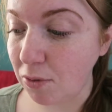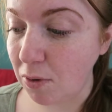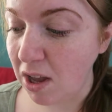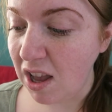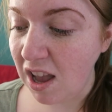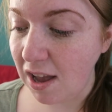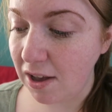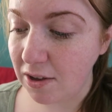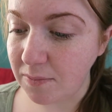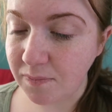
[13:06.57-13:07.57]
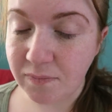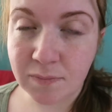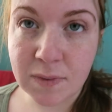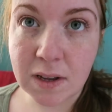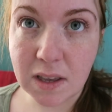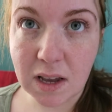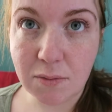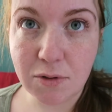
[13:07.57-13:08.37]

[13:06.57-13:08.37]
So yeah,